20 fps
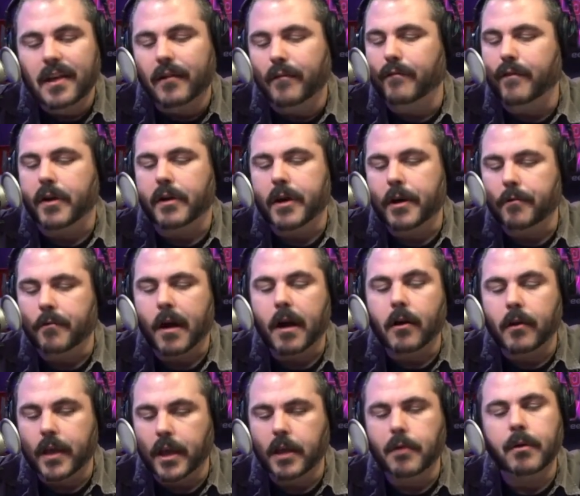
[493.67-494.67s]
Very
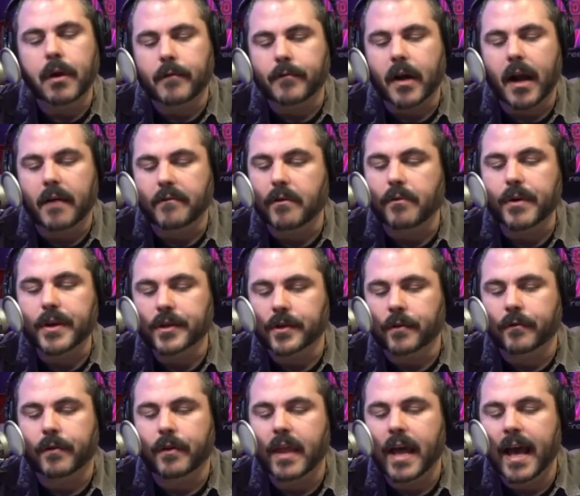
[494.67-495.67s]
rare that you would ever have a
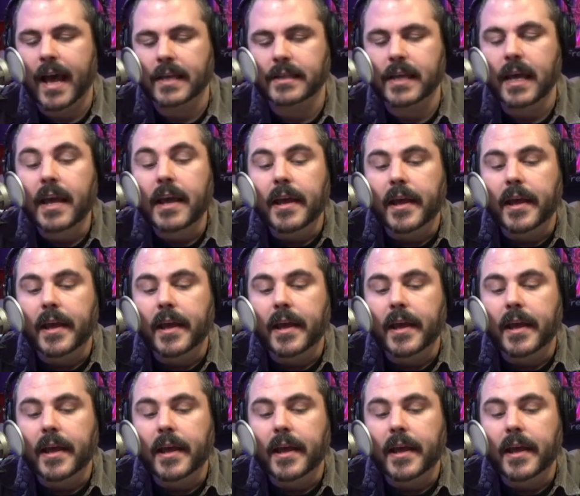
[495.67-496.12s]
reason for that.